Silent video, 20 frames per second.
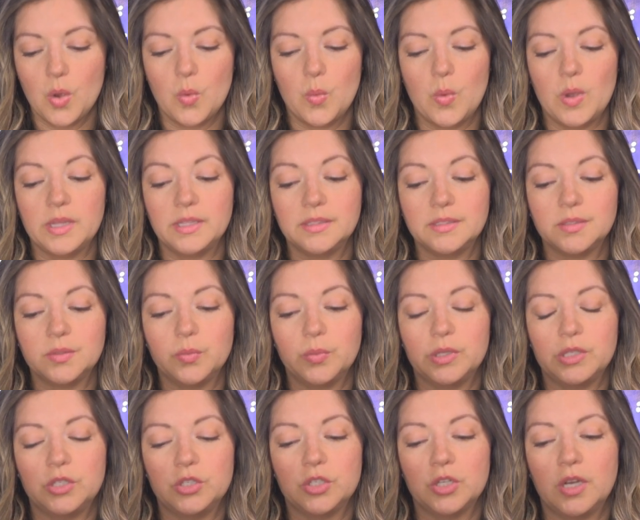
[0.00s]
Once,
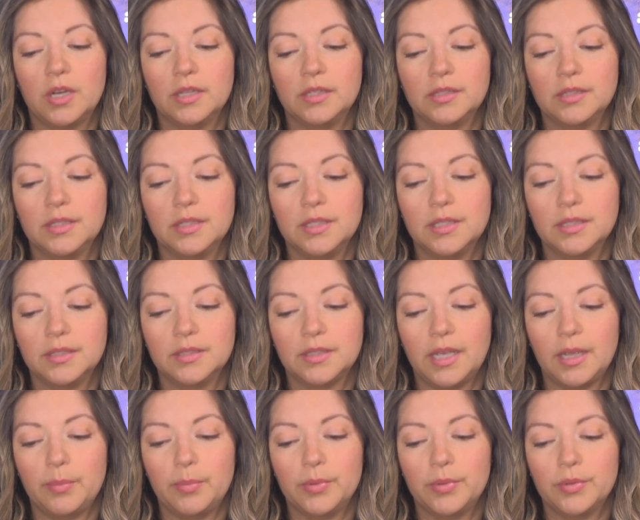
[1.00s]
when John's
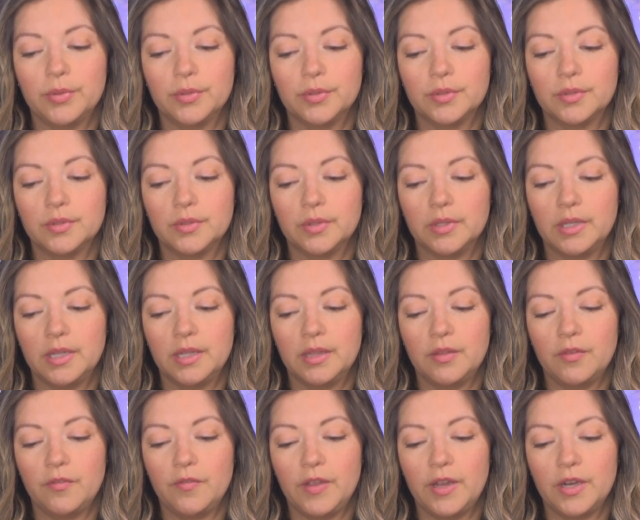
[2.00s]
disciples and the
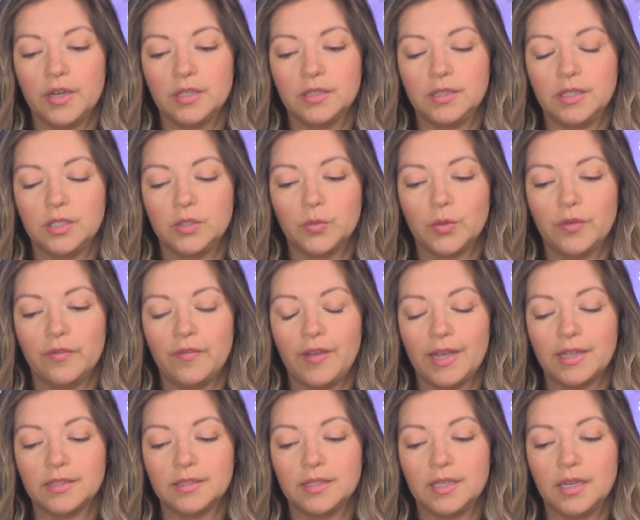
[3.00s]
Pharisees were
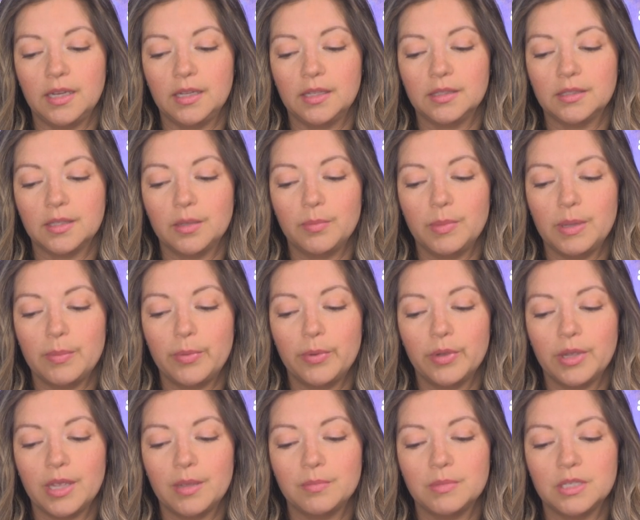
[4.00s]
fasting, some people
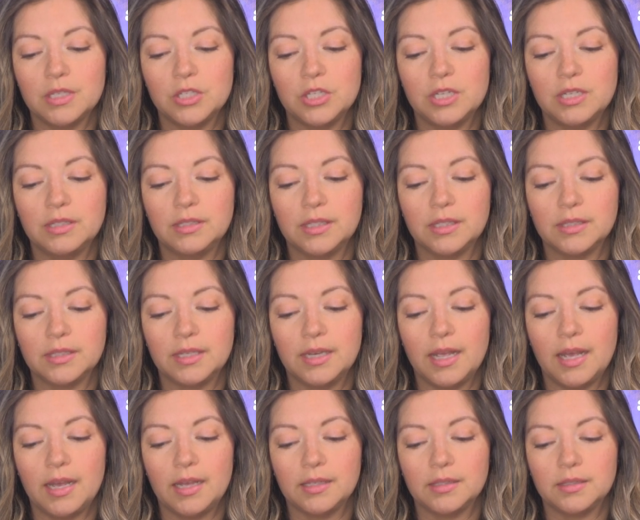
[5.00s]
came to Jesus and
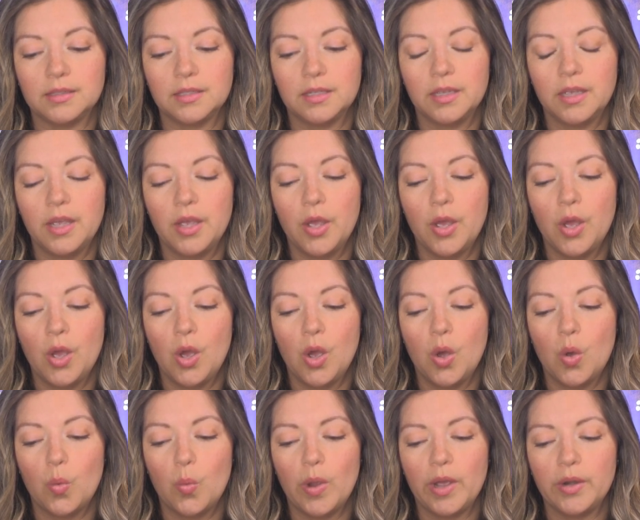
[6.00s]
asked,
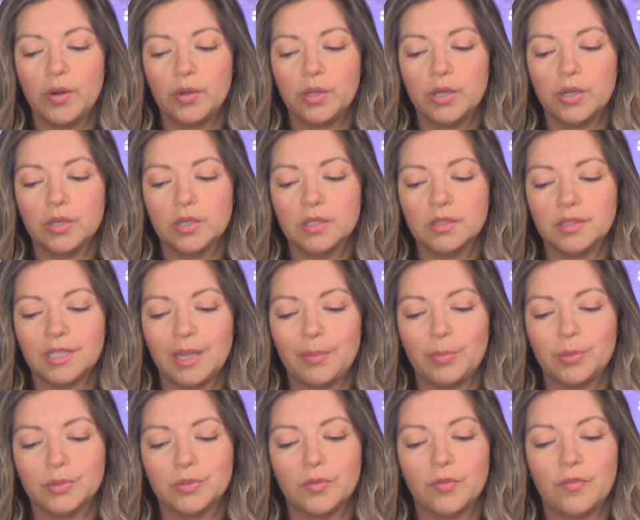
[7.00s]
Why don't your
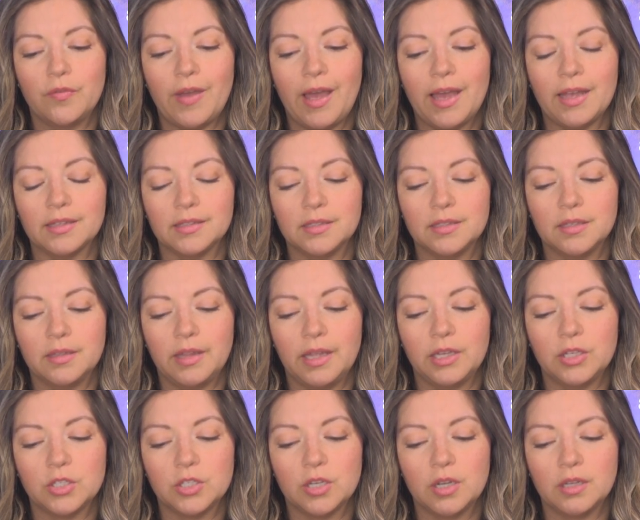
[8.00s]
disciples fast
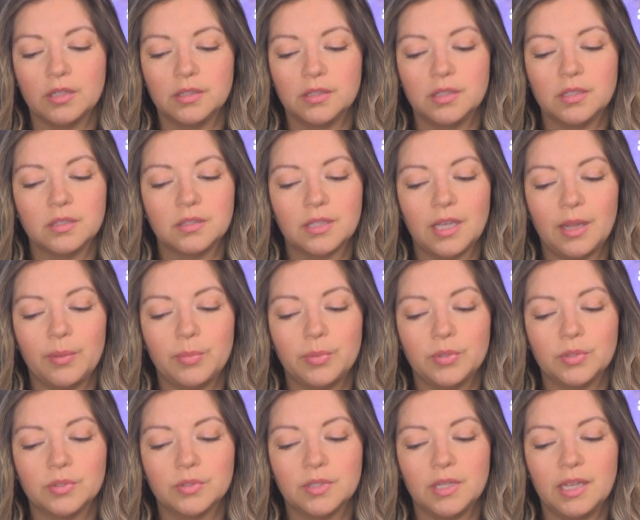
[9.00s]
like John's
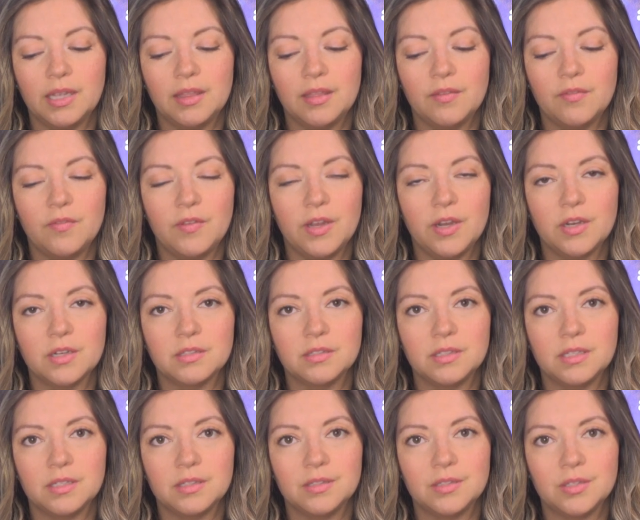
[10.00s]
disciples and the
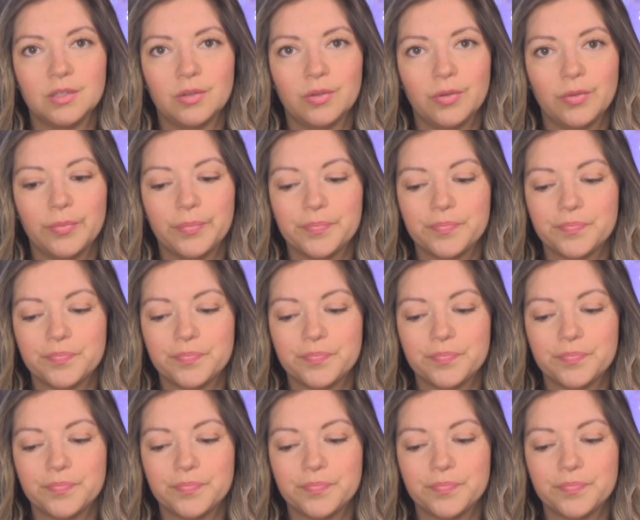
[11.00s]
Pharisees do?